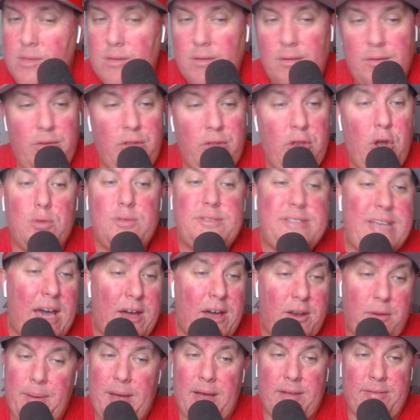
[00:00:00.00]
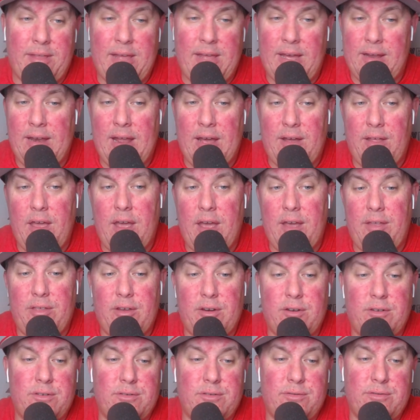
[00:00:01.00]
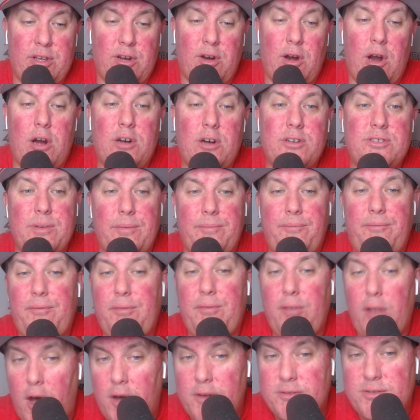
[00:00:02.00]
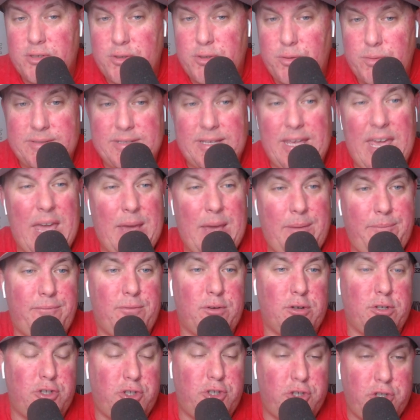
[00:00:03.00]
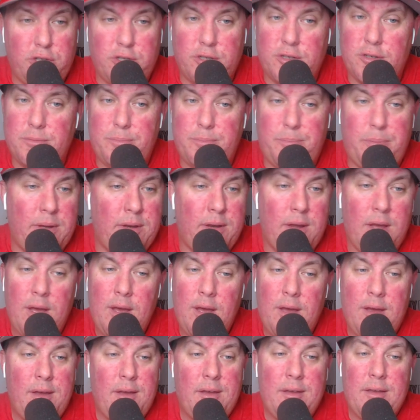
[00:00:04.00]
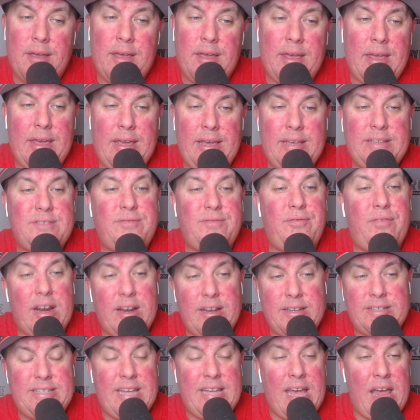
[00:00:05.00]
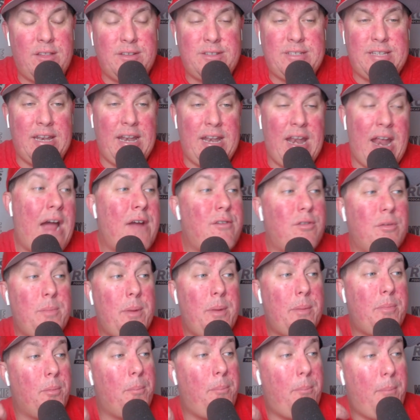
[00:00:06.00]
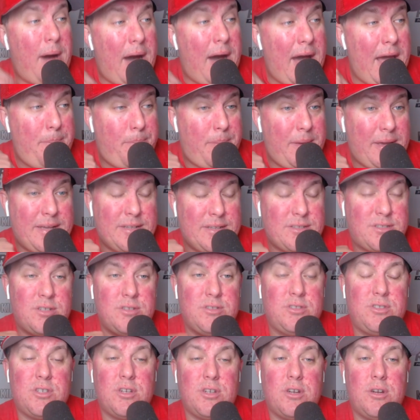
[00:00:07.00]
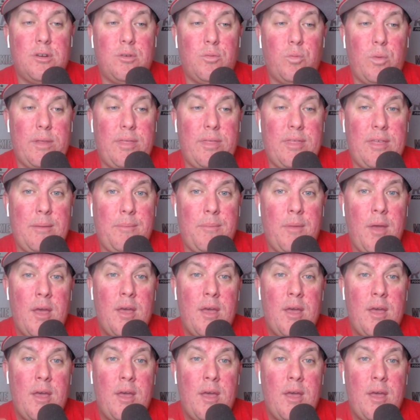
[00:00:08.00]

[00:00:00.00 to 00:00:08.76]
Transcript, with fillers: no doubt about that. Now, uh, there there are some flaws to his game for sure, but he's very talented. And I remember my biggest concern with him,